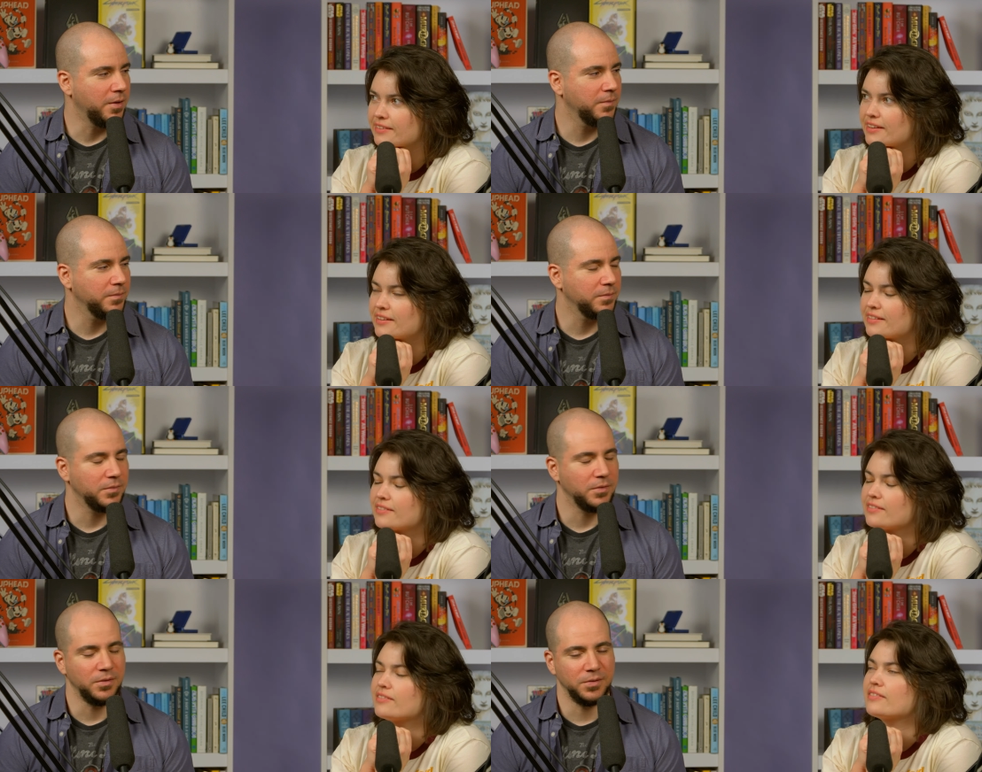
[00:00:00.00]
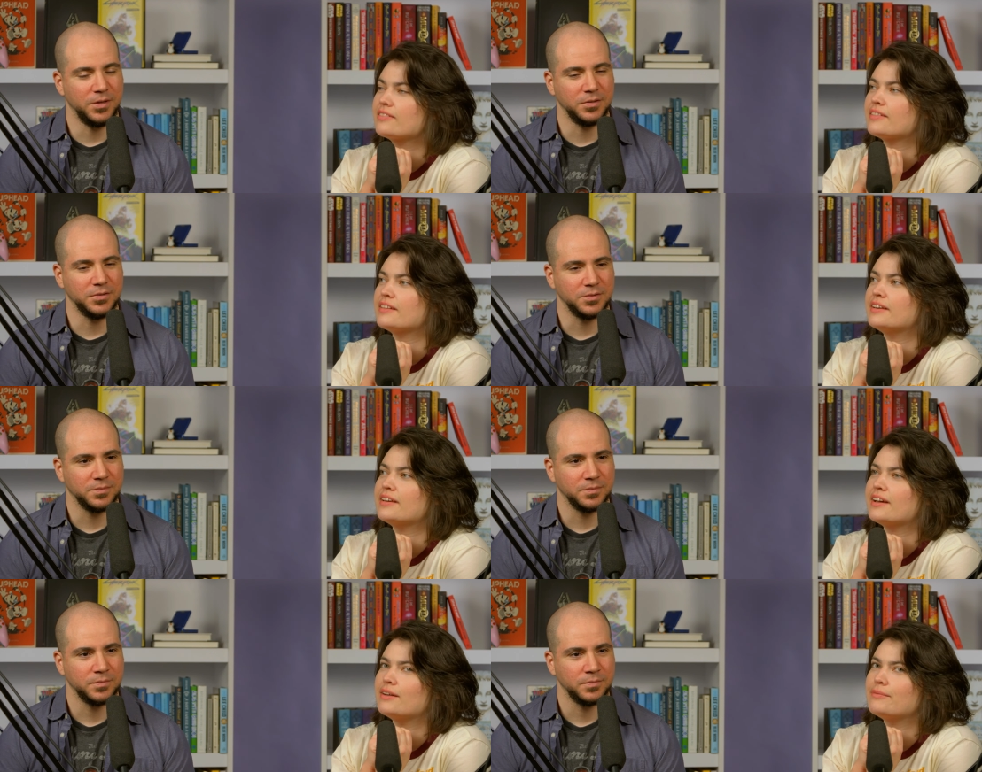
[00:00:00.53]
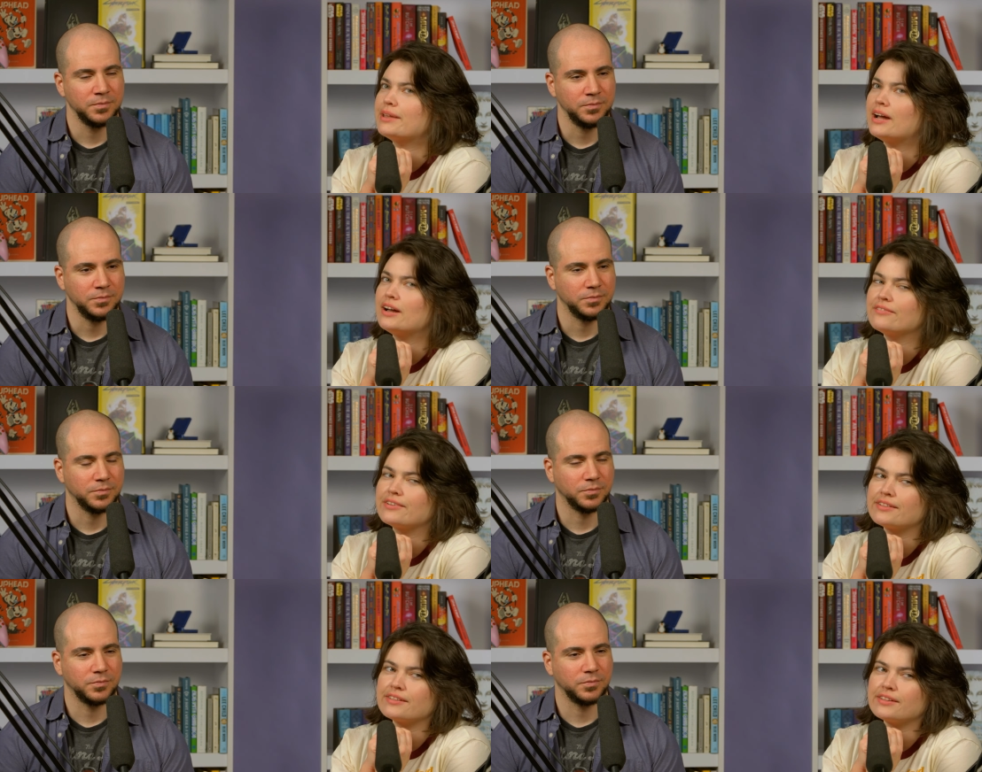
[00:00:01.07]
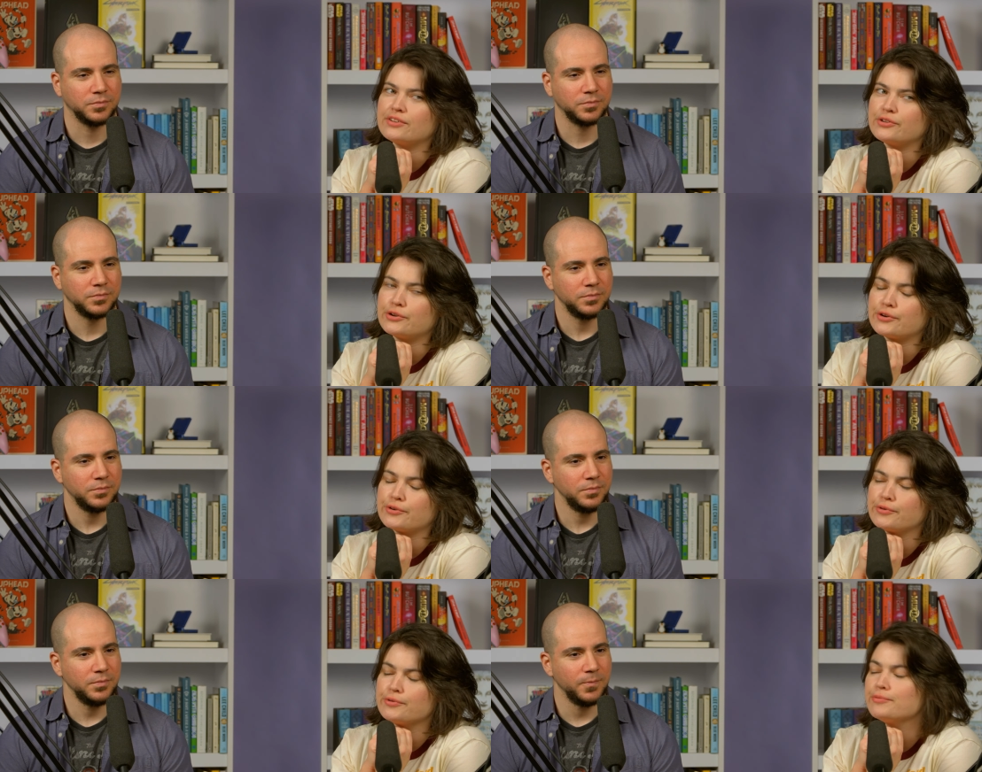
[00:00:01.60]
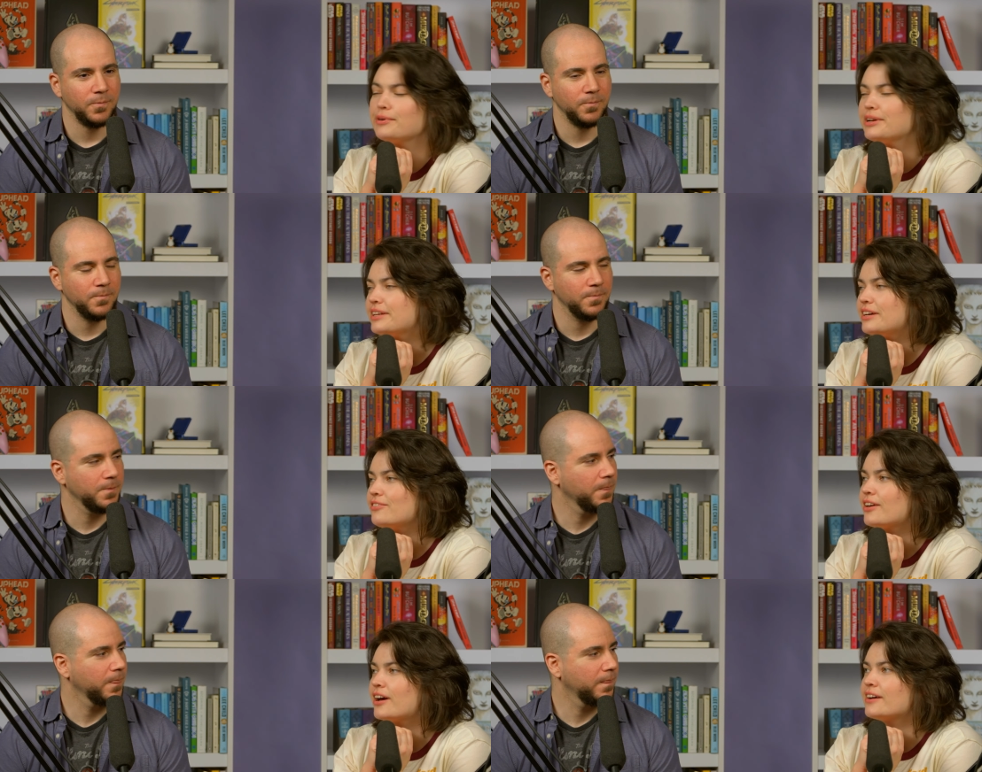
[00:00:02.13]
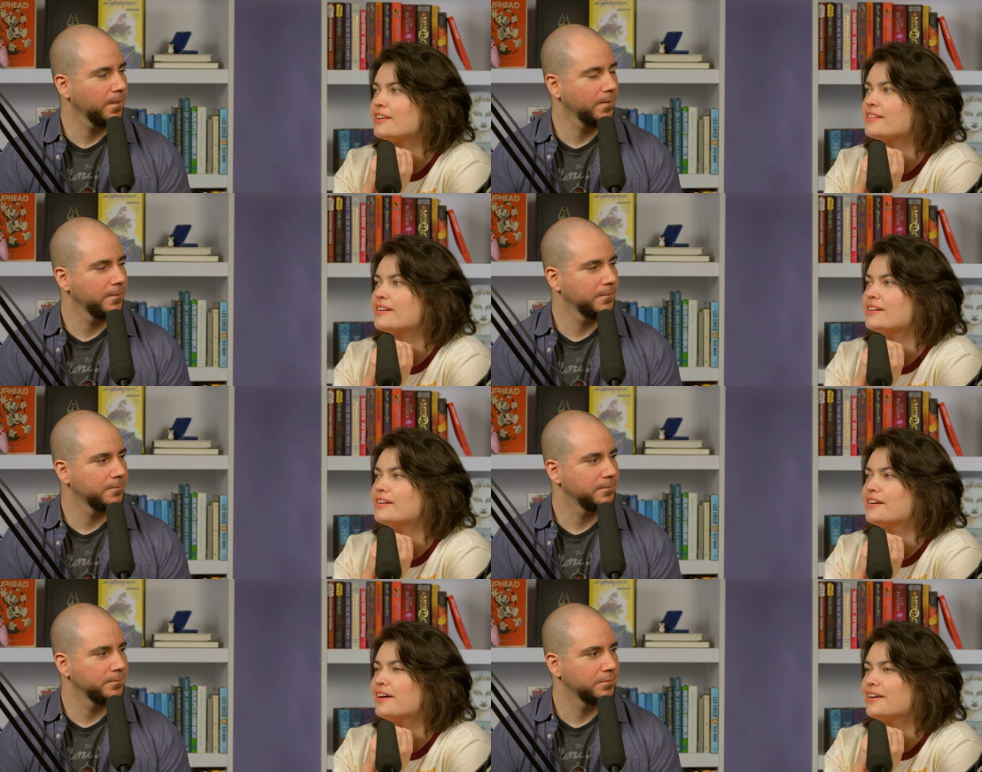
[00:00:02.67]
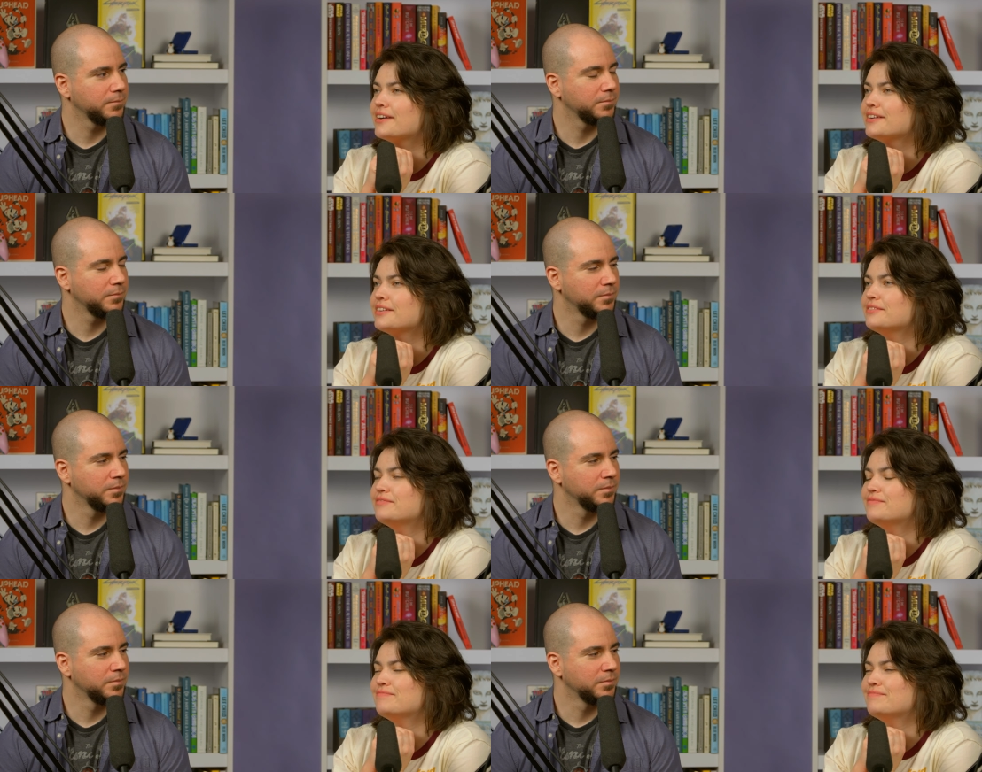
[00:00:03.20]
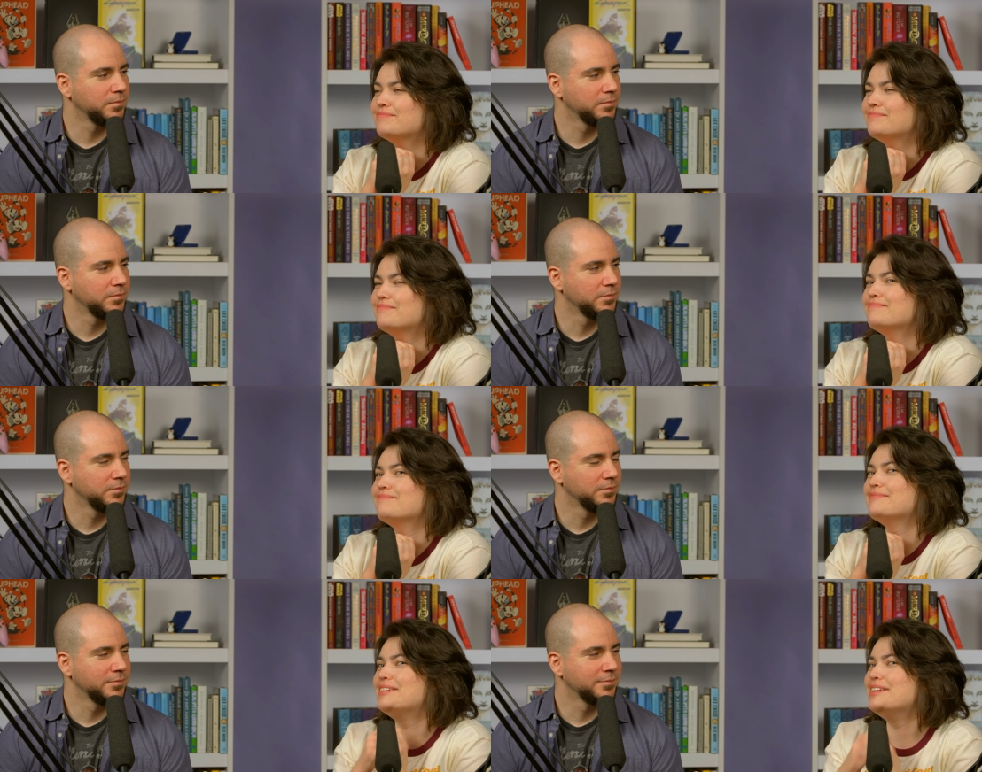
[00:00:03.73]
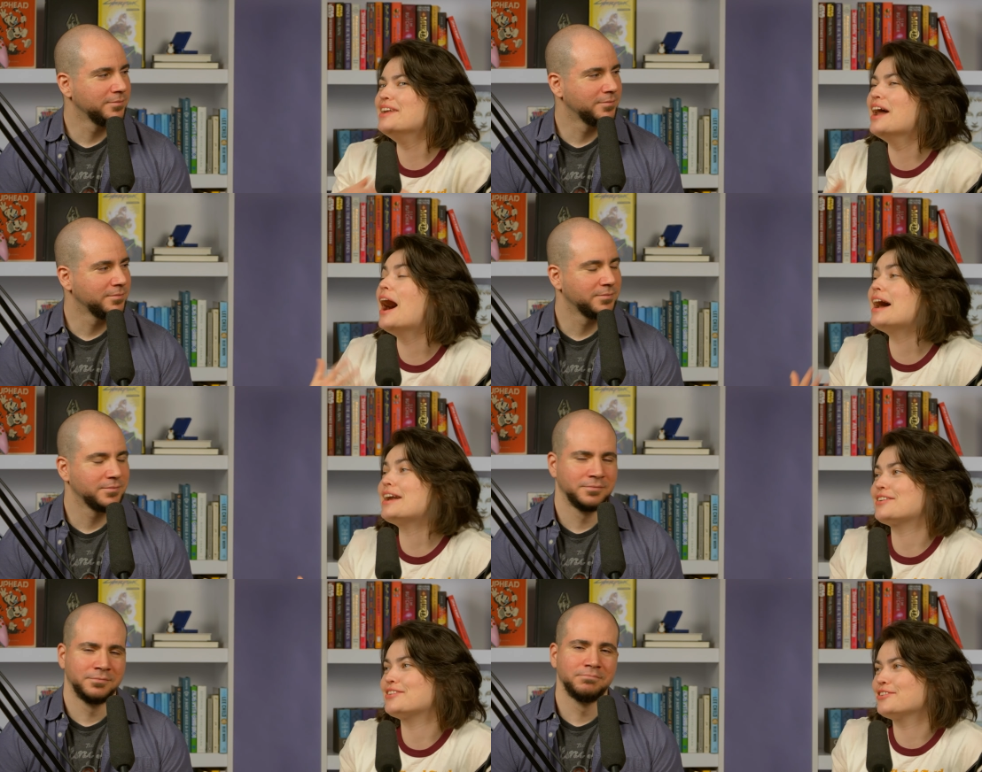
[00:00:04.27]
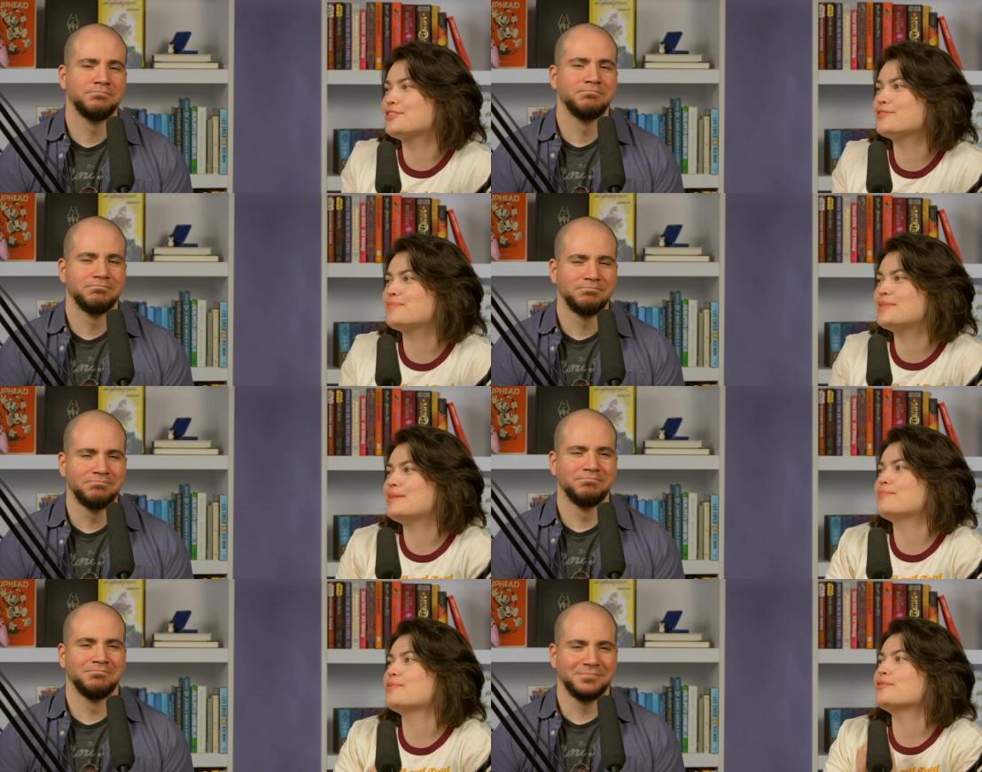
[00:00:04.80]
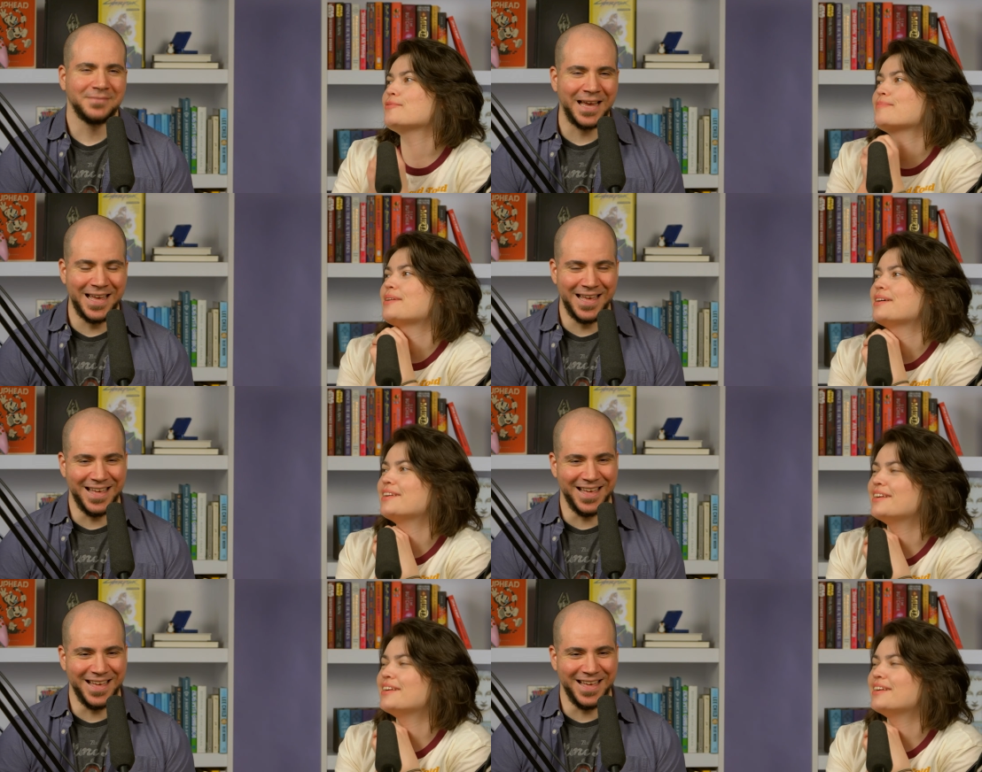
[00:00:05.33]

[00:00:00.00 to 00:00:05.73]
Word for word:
Speaker 1: yeah? it's oh, nice. like I mean, obviously you know, real life yakuza are not good people, but